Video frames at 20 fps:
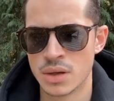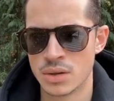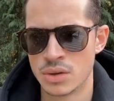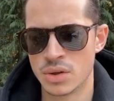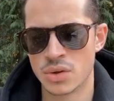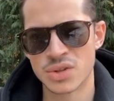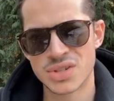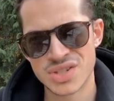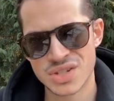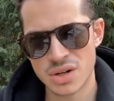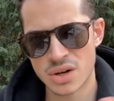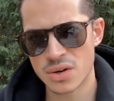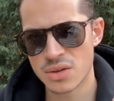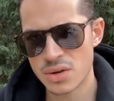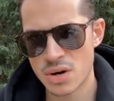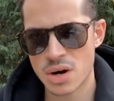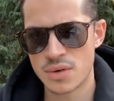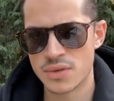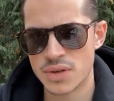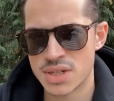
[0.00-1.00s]
Don't start
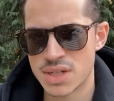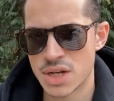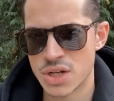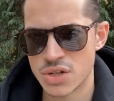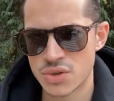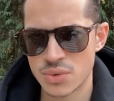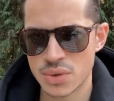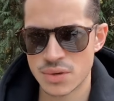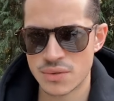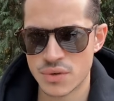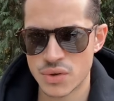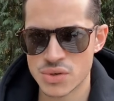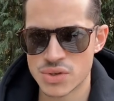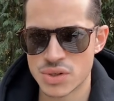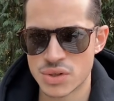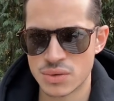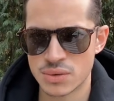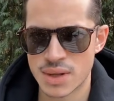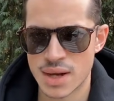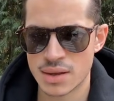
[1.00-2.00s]
the conversation with a voice
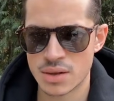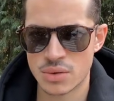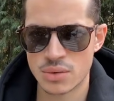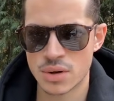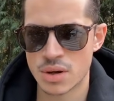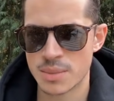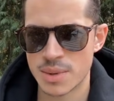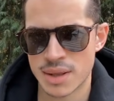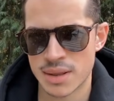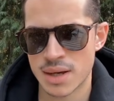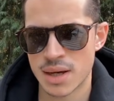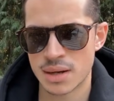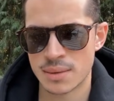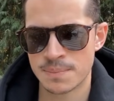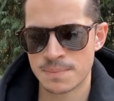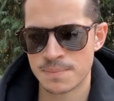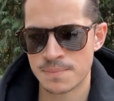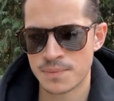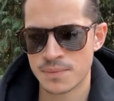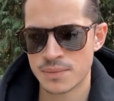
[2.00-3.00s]
note. I don't recommend that.
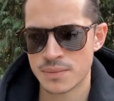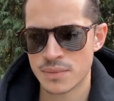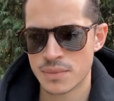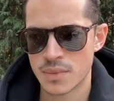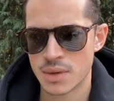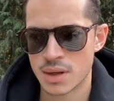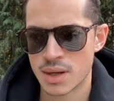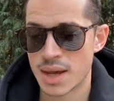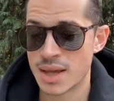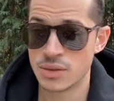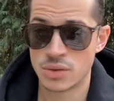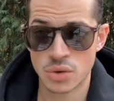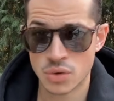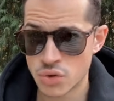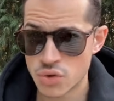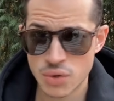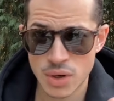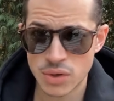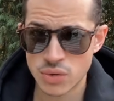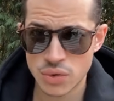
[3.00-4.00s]
And
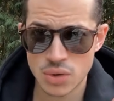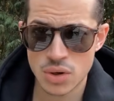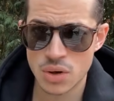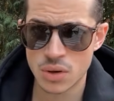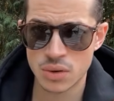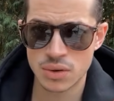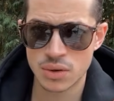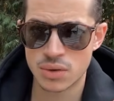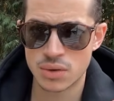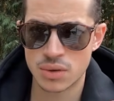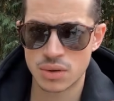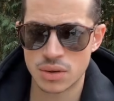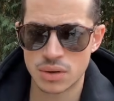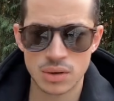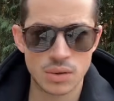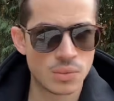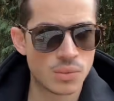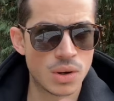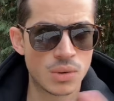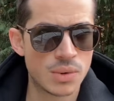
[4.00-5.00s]
don't try to call the girl.
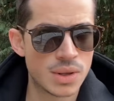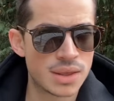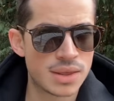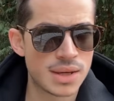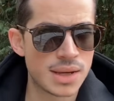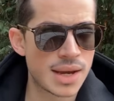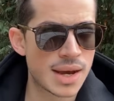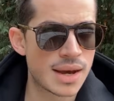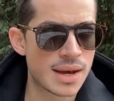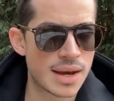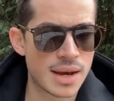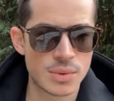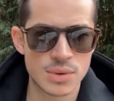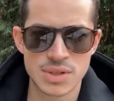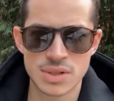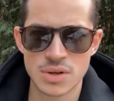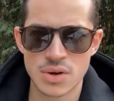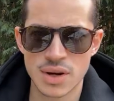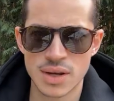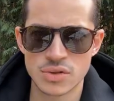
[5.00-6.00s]
One thing, I
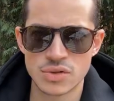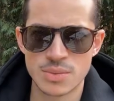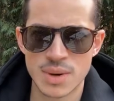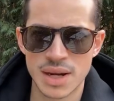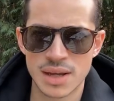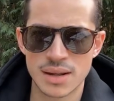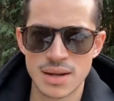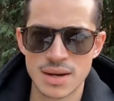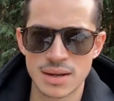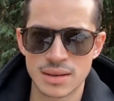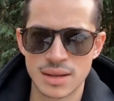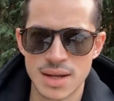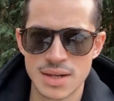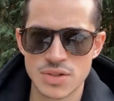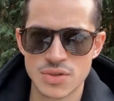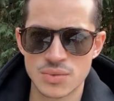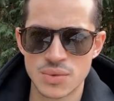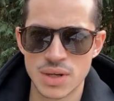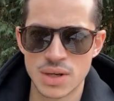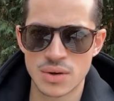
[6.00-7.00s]
was talking to my client
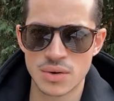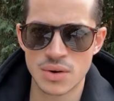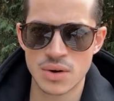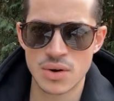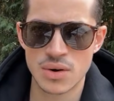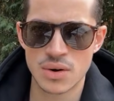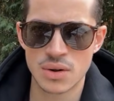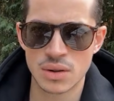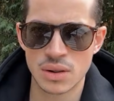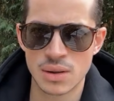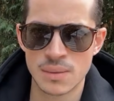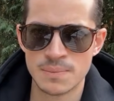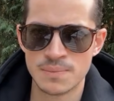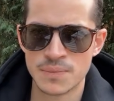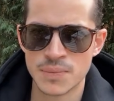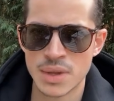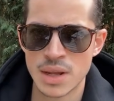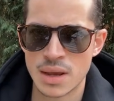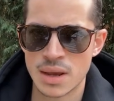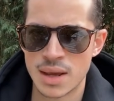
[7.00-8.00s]
last week on a call,
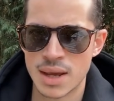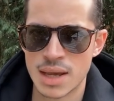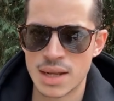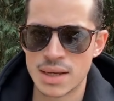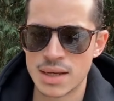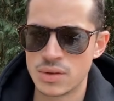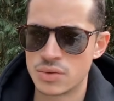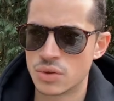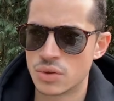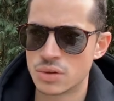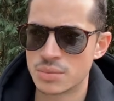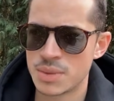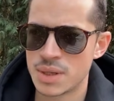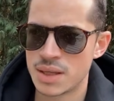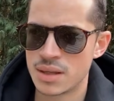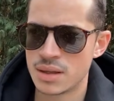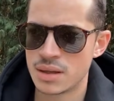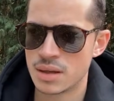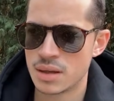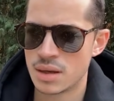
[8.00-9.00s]
and he told
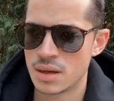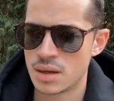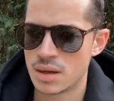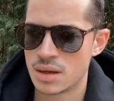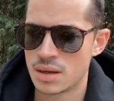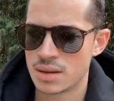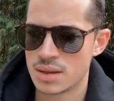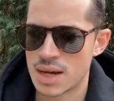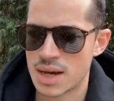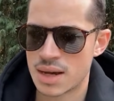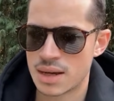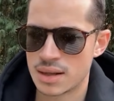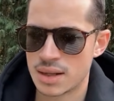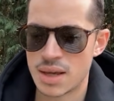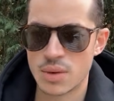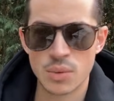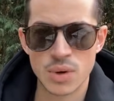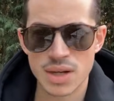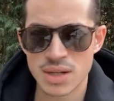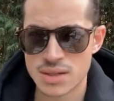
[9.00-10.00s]
me that
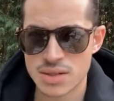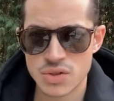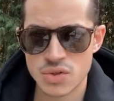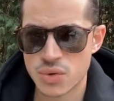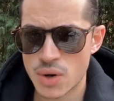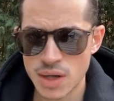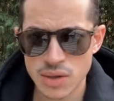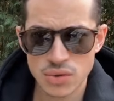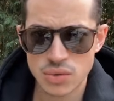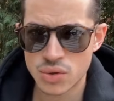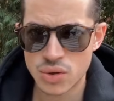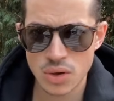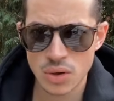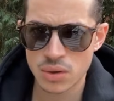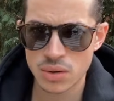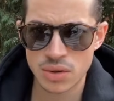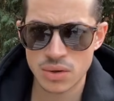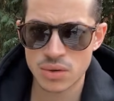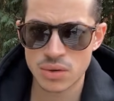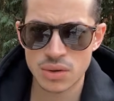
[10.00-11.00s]
he was trying to
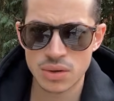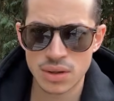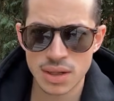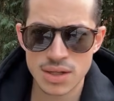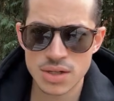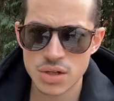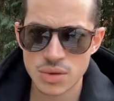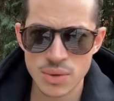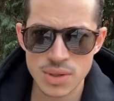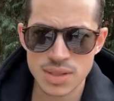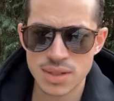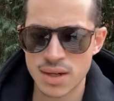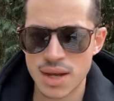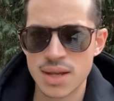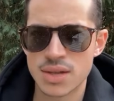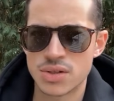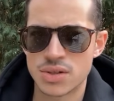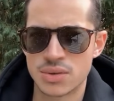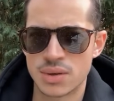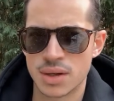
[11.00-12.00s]
call the girl and she wasn't
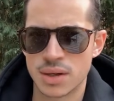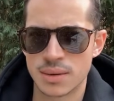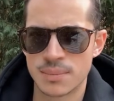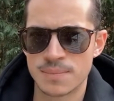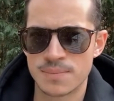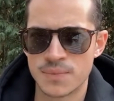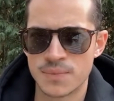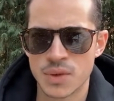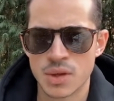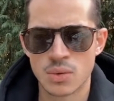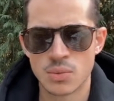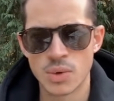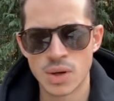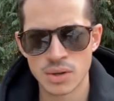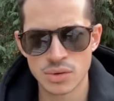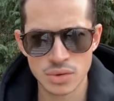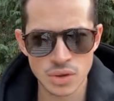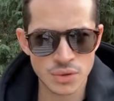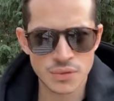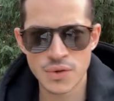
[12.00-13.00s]
answering.
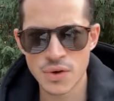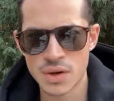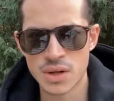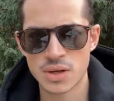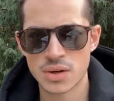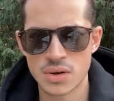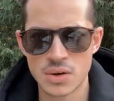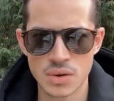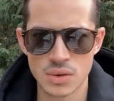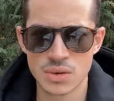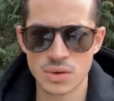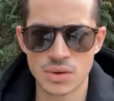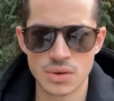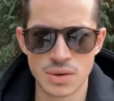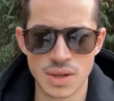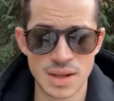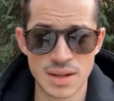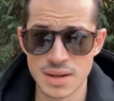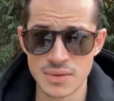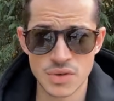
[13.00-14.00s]
Well, don't fucking call the
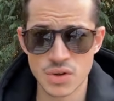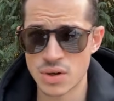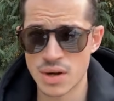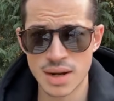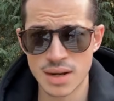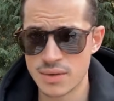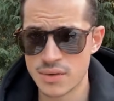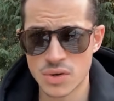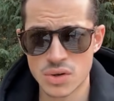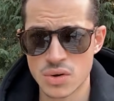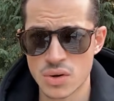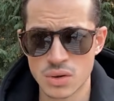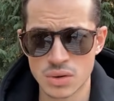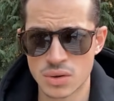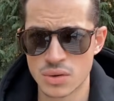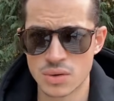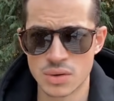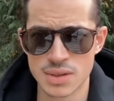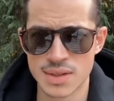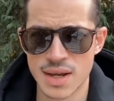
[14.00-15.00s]
girl. I never call
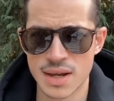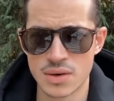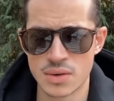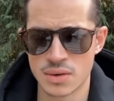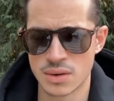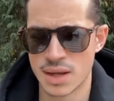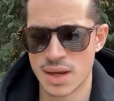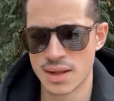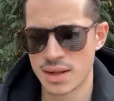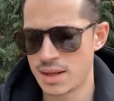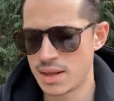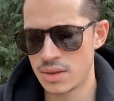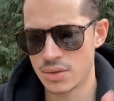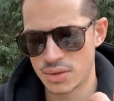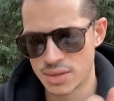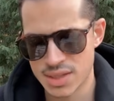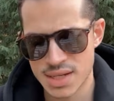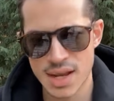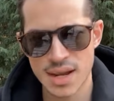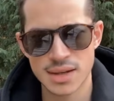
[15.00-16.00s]
girls at all. I
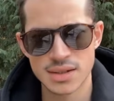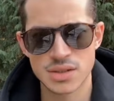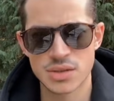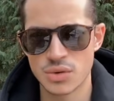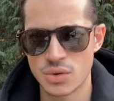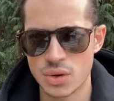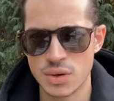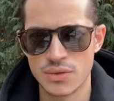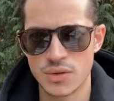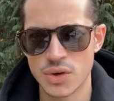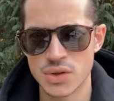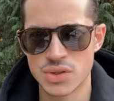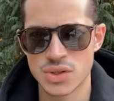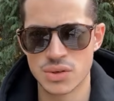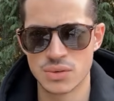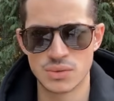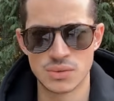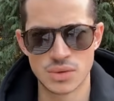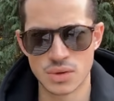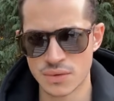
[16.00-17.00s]
either text or a voice
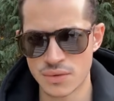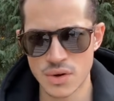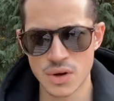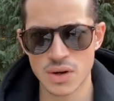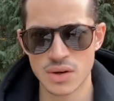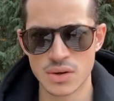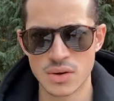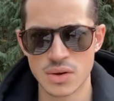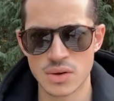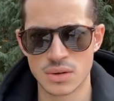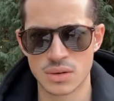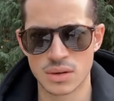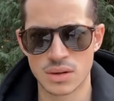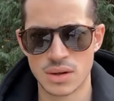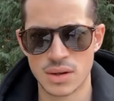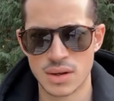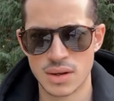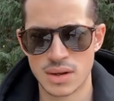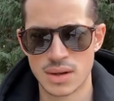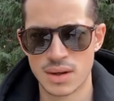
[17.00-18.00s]
note. Don't fucking call.
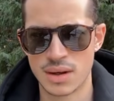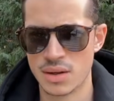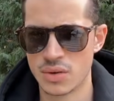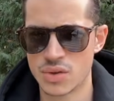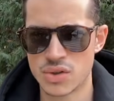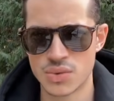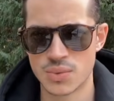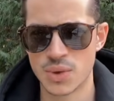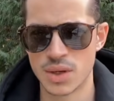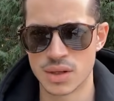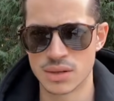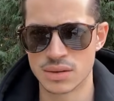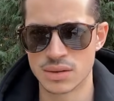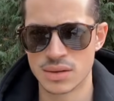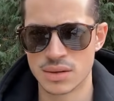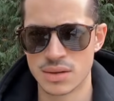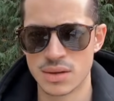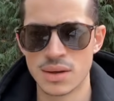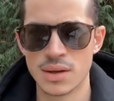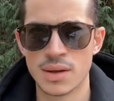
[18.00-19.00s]
It looks weird.
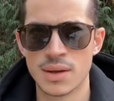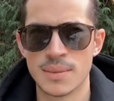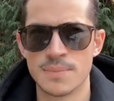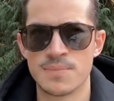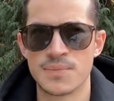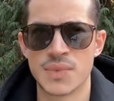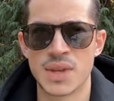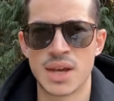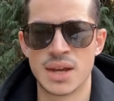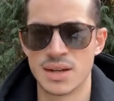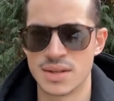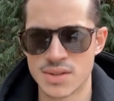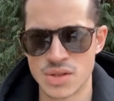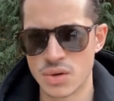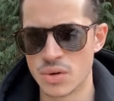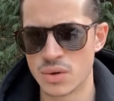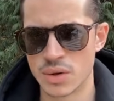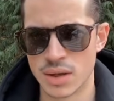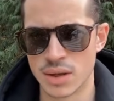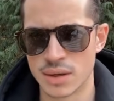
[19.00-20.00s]
And it's
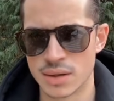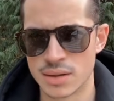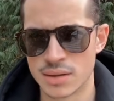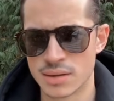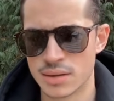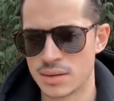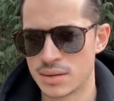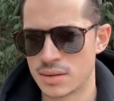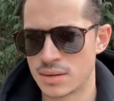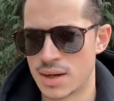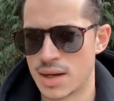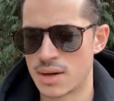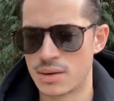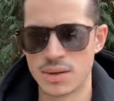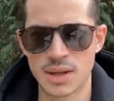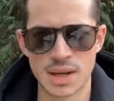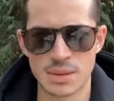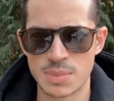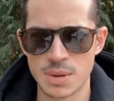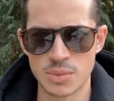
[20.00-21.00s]
annoying. I don't
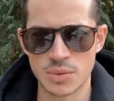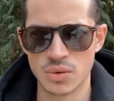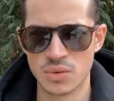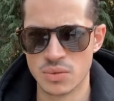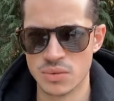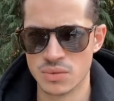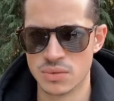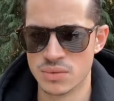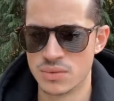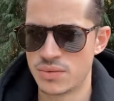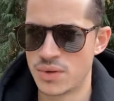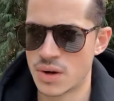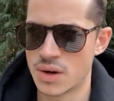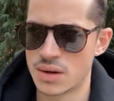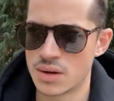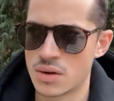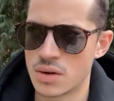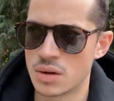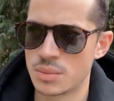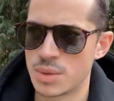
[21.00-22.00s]
like people who
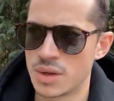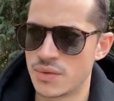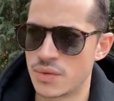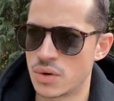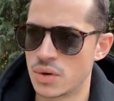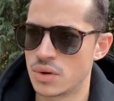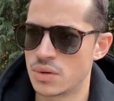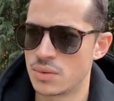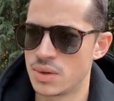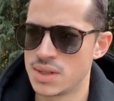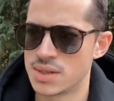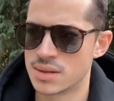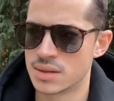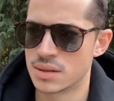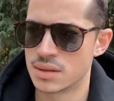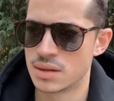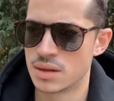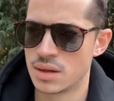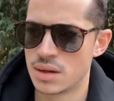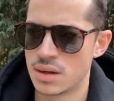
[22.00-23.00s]
fucking call me for no
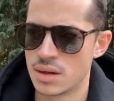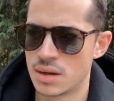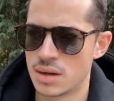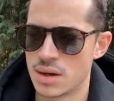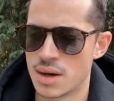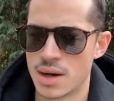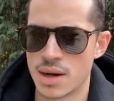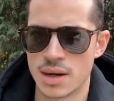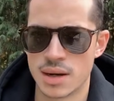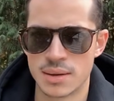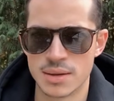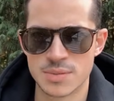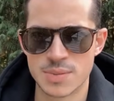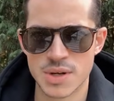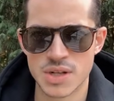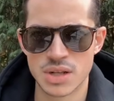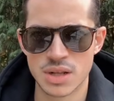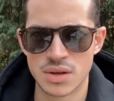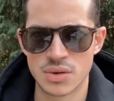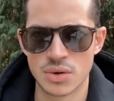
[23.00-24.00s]
reason,
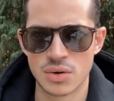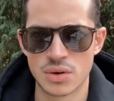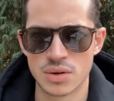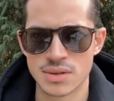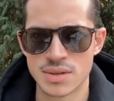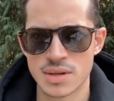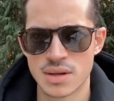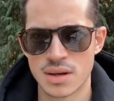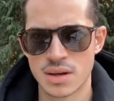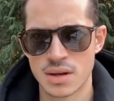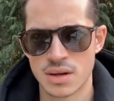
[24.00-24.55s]
especially girls.